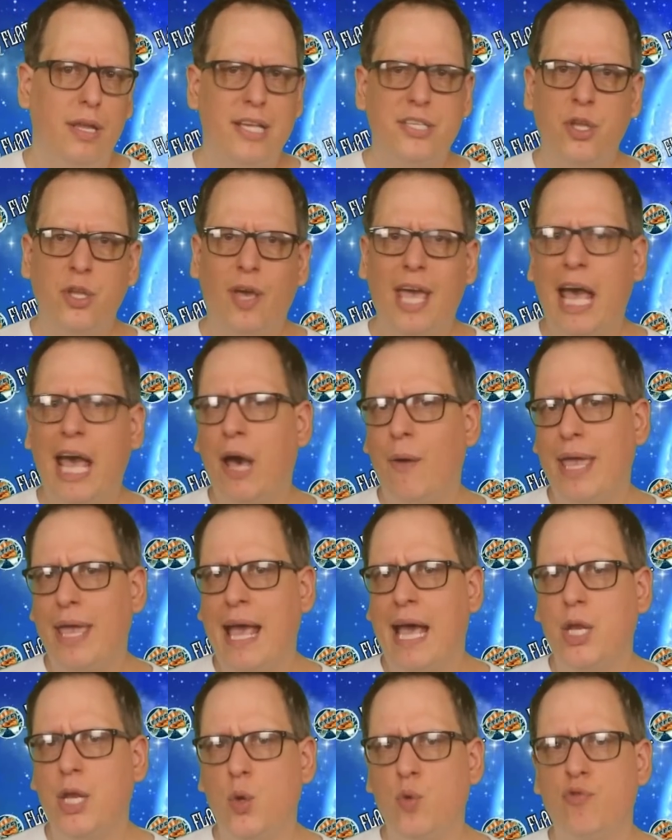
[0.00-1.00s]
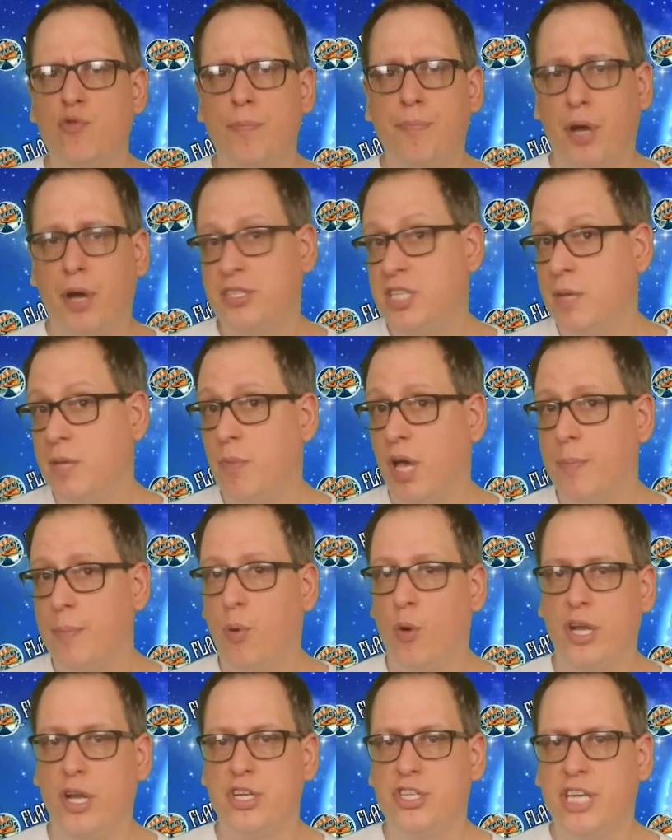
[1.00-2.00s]
Let's look at how he handled rebutting my
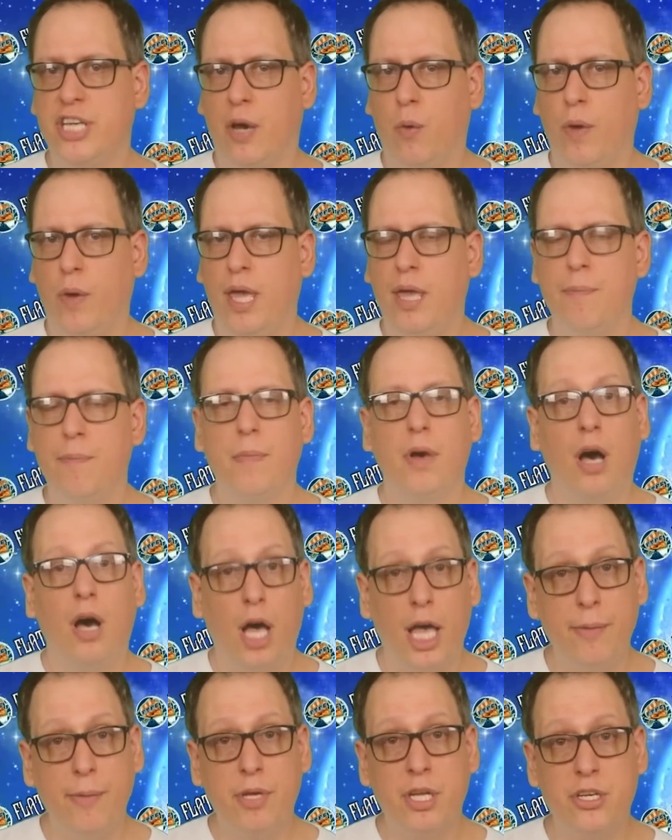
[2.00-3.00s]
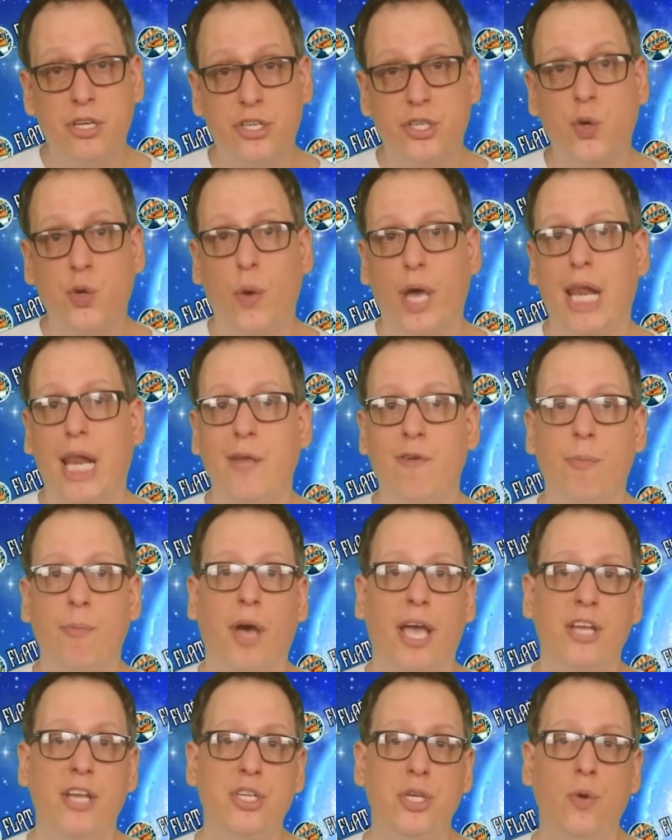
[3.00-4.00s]
point, shall we? I'm going to just quickly
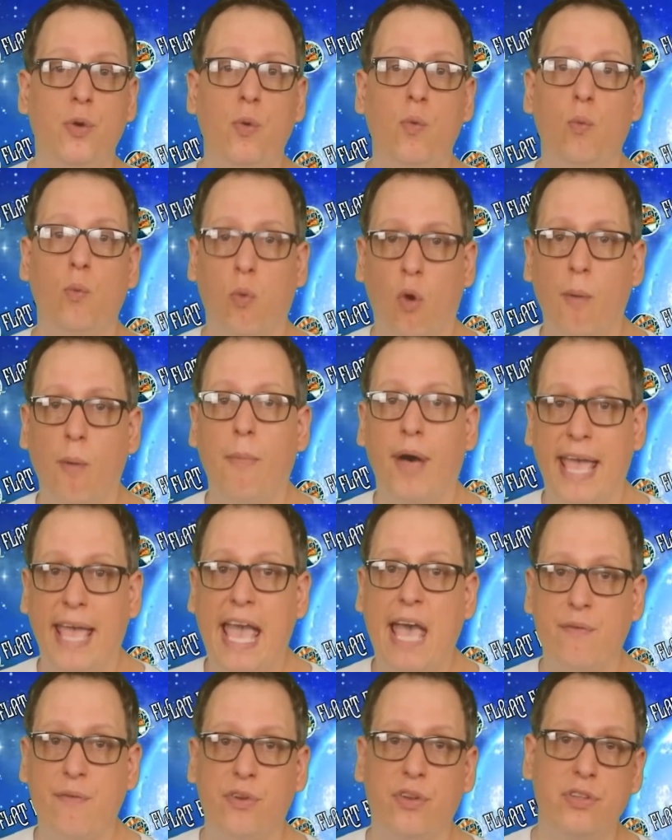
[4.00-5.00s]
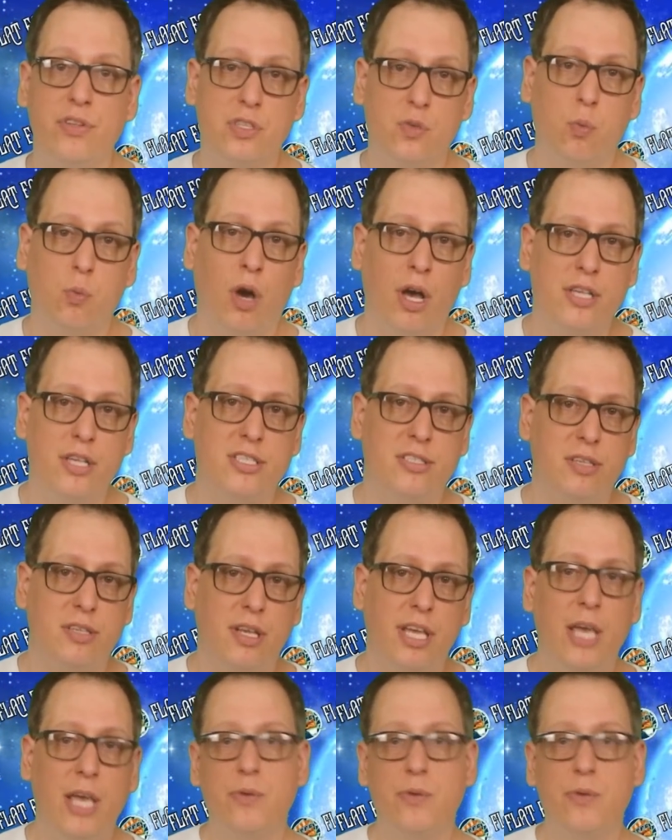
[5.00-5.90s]
remind you what my evidence was.